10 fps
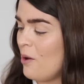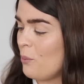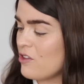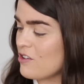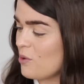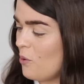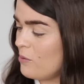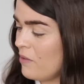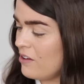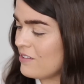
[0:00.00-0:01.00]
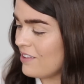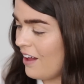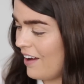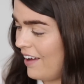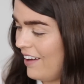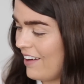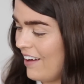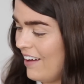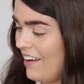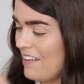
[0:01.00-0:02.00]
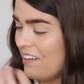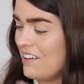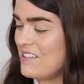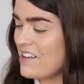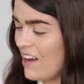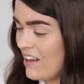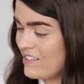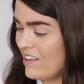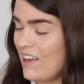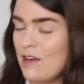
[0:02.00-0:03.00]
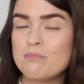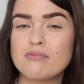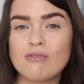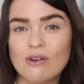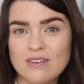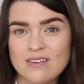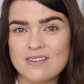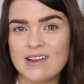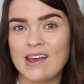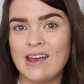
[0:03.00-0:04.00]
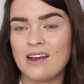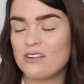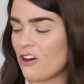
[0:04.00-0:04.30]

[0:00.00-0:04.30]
which is almost like, it's like a dirty, bronzy,